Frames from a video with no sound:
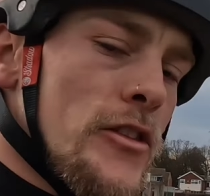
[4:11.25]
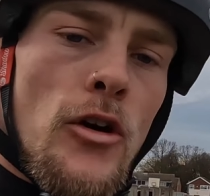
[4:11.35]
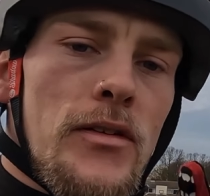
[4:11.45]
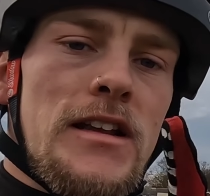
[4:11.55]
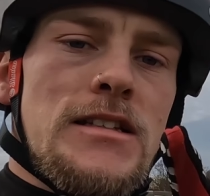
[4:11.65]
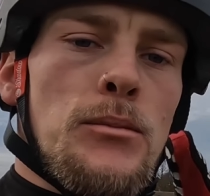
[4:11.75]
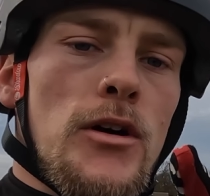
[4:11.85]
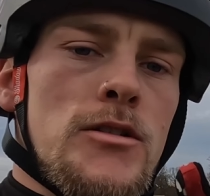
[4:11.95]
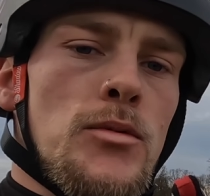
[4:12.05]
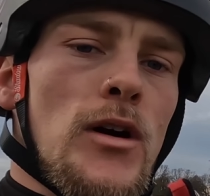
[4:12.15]
nothing is
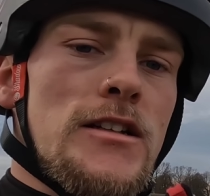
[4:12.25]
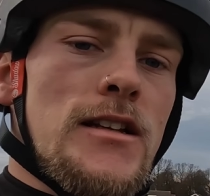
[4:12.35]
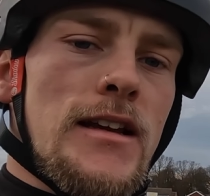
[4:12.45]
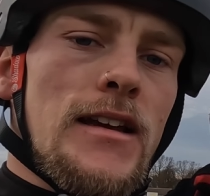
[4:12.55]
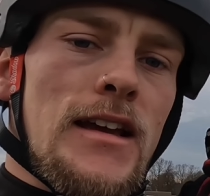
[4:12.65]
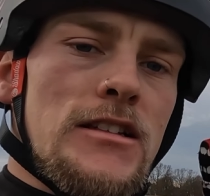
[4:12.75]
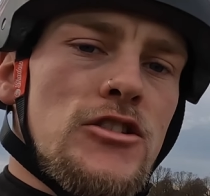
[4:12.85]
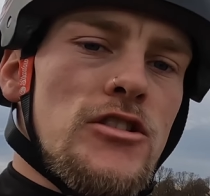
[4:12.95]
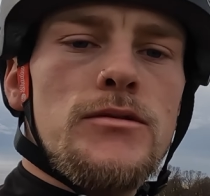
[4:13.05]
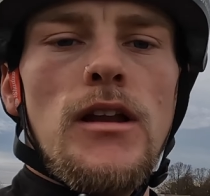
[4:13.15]
impossible actually, it's
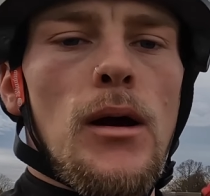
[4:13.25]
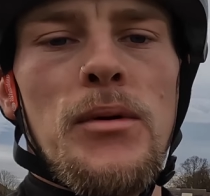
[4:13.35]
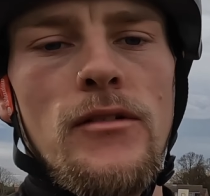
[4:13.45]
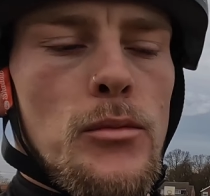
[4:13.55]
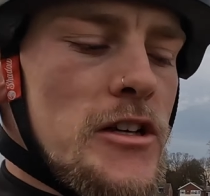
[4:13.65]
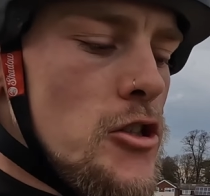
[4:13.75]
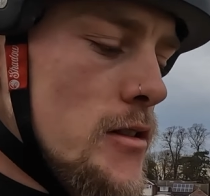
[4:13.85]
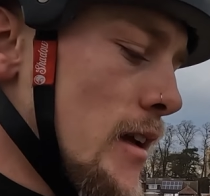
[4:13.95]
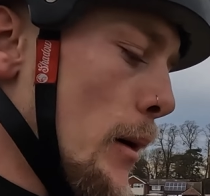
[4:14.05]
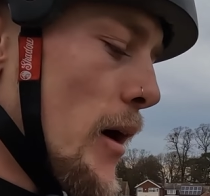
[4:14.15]
just a bit of a mission
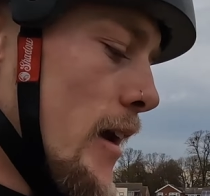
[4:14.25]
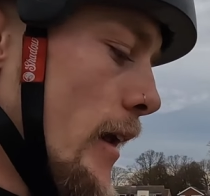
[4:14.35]
to get back